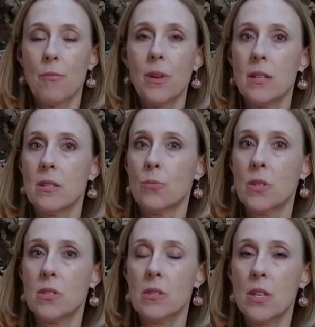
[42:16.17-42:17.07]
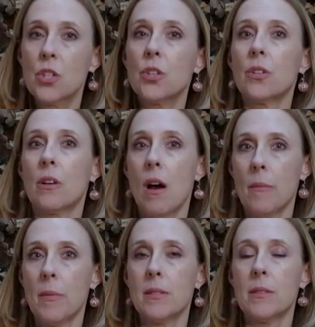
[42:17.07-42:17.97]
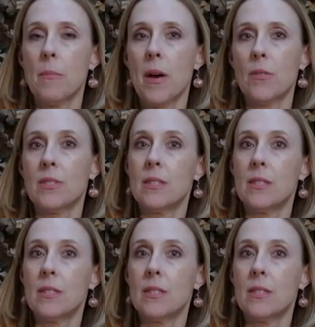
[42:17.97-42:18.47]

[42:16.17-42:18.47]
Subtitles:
written with such good comments about